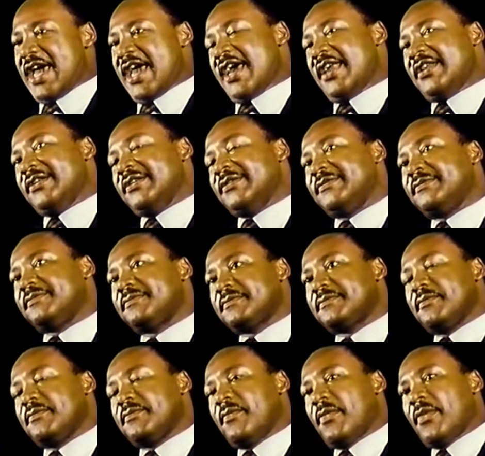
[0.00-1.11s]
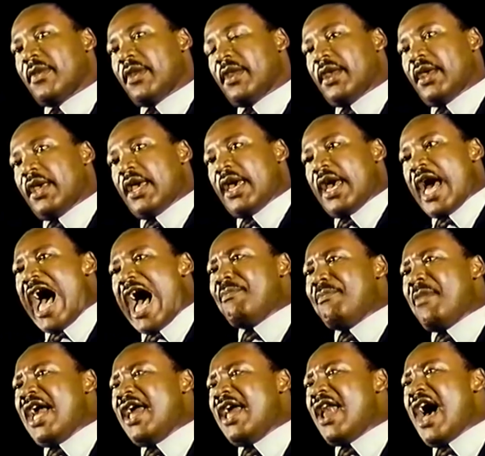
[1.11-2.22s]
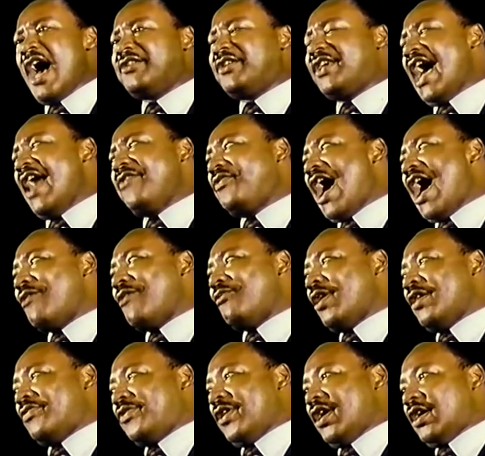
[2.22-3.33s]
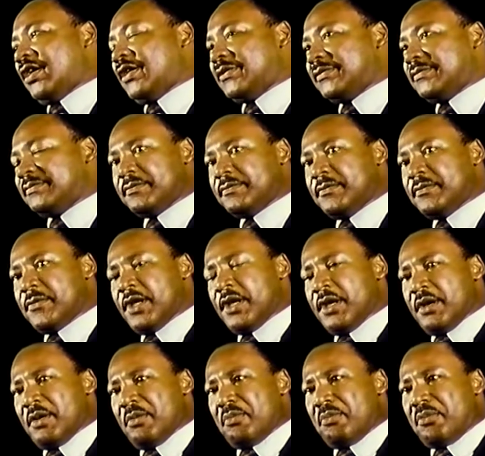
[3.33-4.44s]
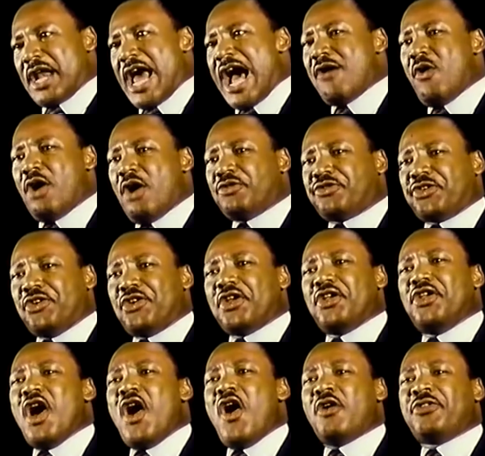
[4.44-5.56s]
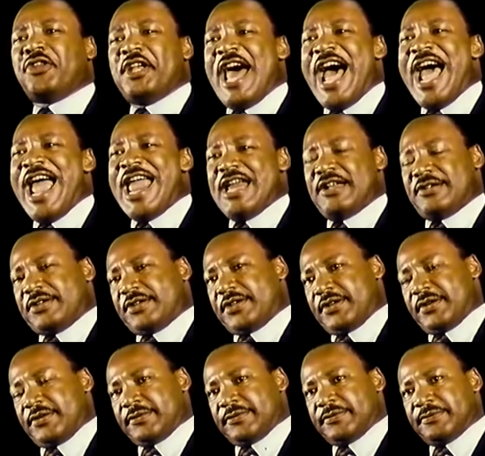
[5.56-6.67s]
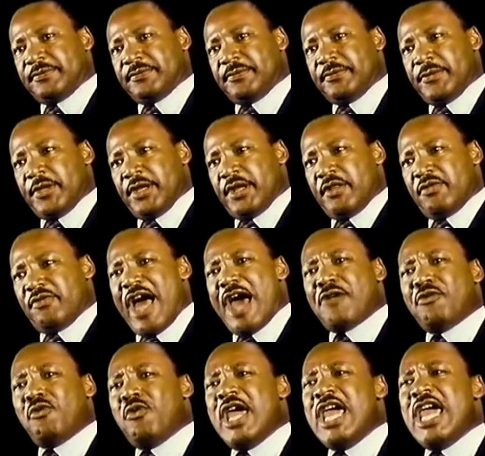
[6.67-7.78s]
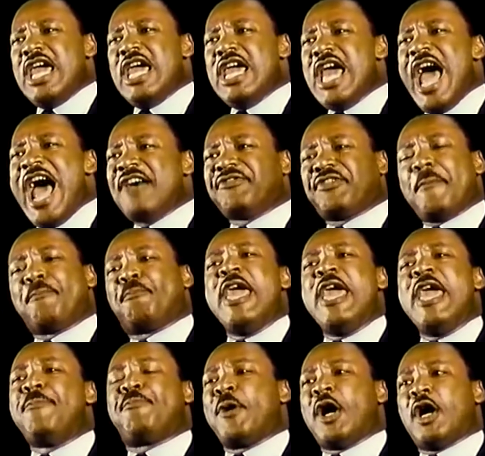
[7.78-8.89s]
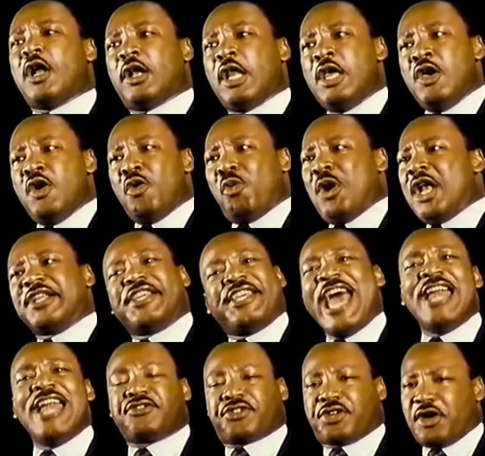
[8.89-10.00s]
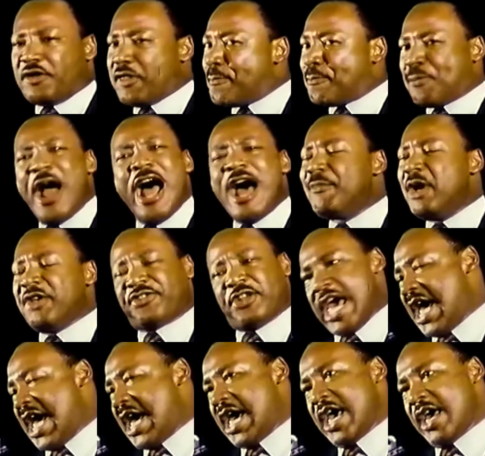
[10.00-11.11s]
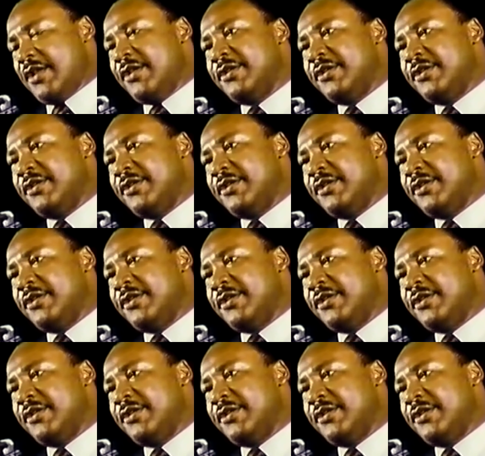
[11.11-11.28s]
I may not get there with you, but I want you to know tonight that we as a people will get to the promised land.